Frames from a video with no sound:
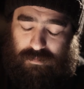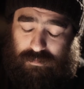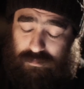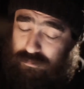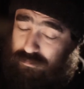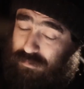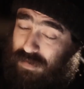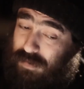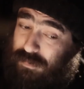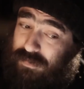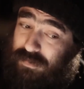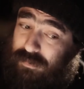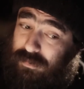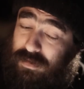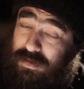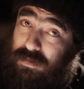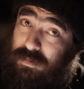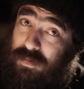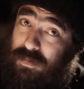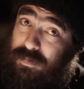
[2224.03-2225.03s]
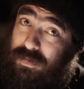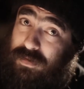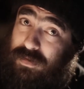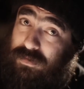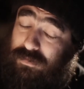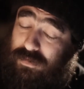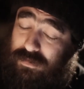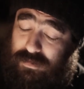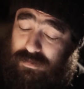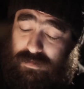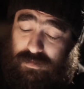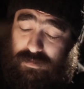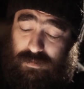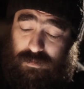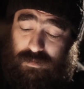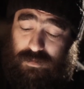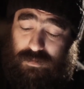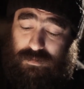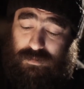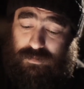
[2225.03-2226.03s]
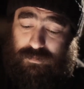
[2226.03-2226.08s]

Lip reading: maybe something you might be interested in, who knows?